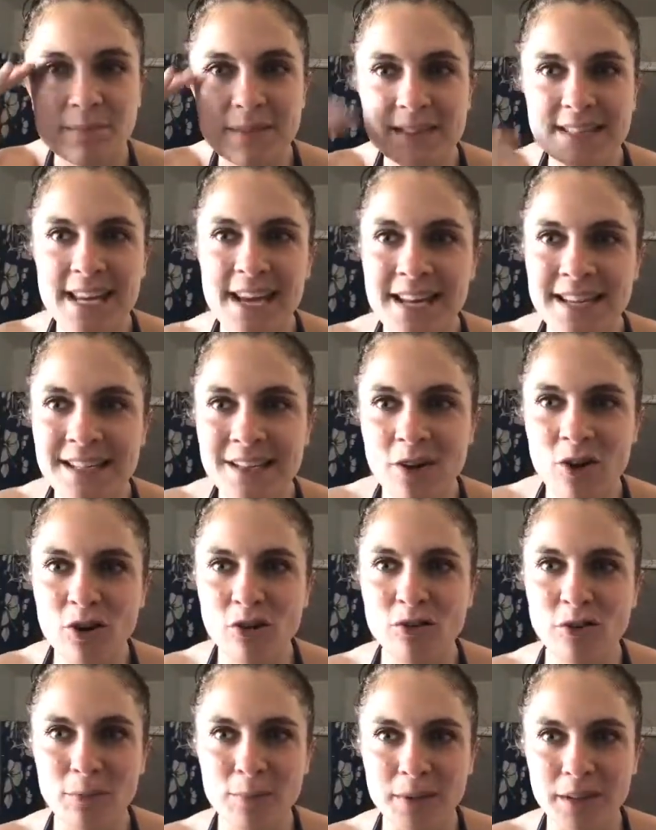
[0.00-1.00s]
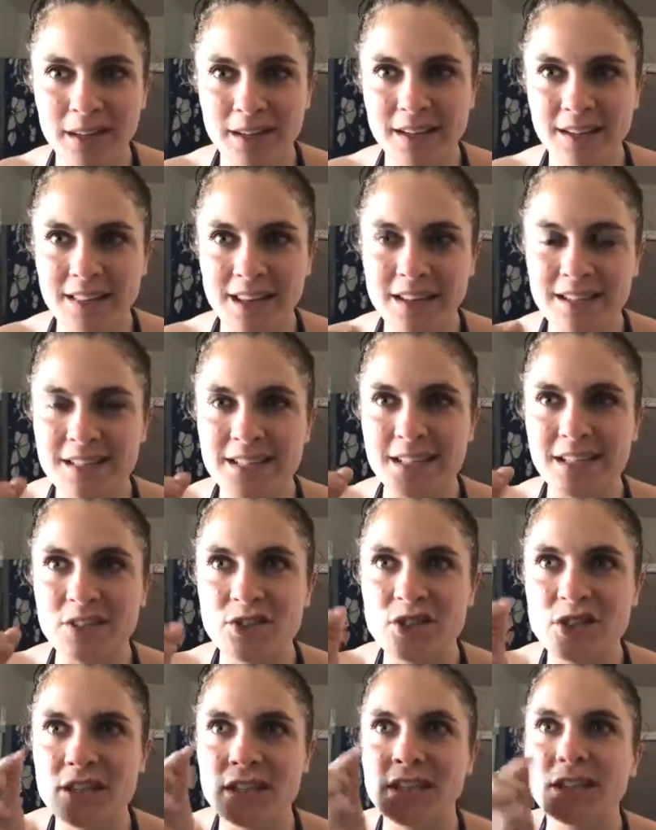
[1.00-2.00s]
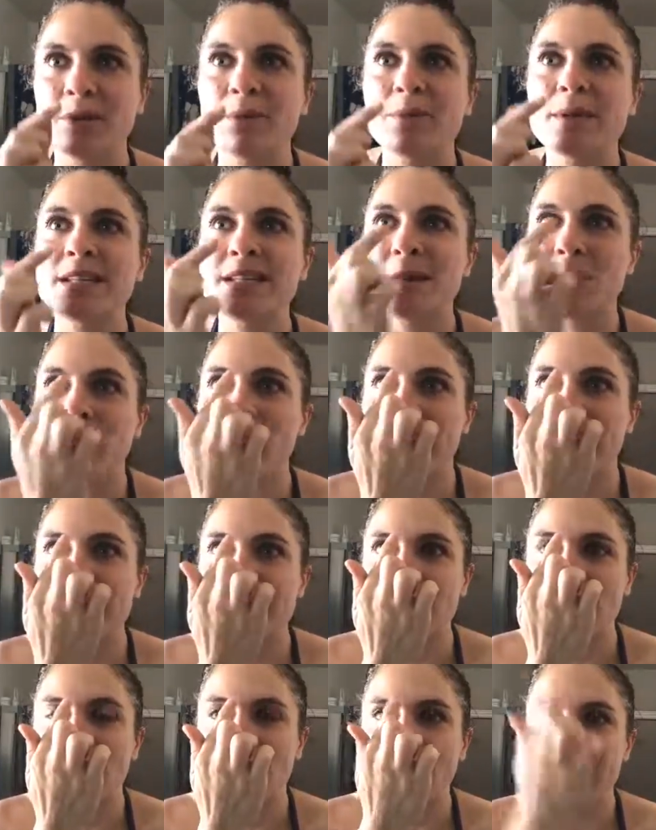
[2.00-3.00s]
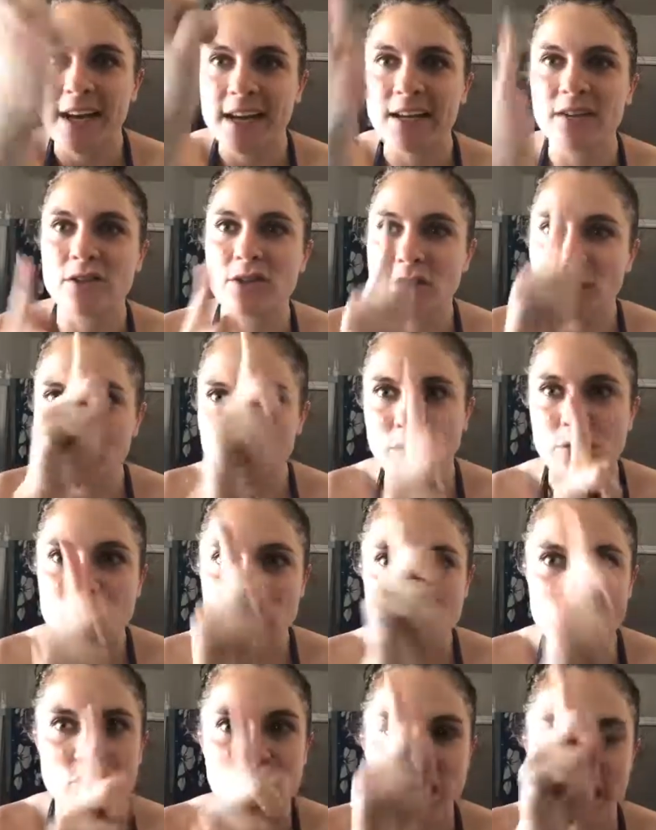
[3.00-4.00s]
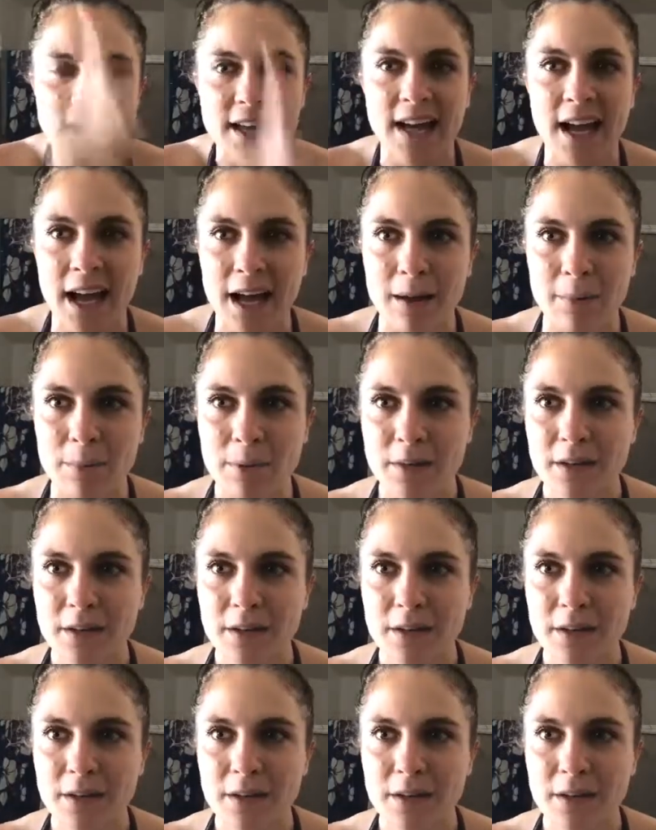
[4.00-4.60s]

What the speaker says: tend to overpluck that section, and the reason why is all the hairs grow straight up.